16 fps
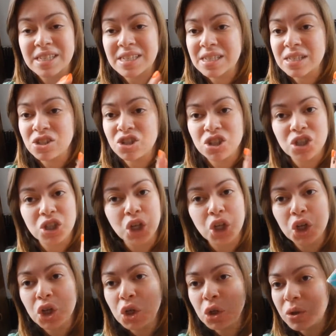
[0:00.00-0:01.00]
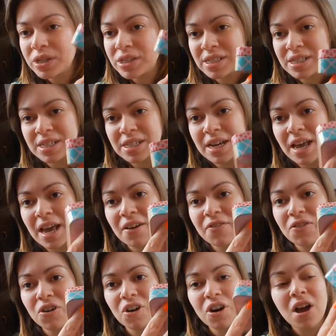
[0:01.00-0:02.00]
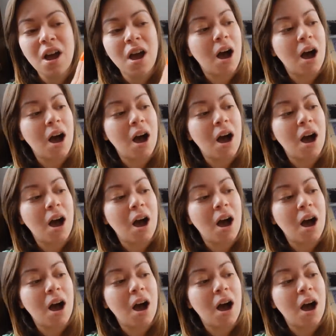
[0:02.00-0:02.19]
This is just the cutest tin ever.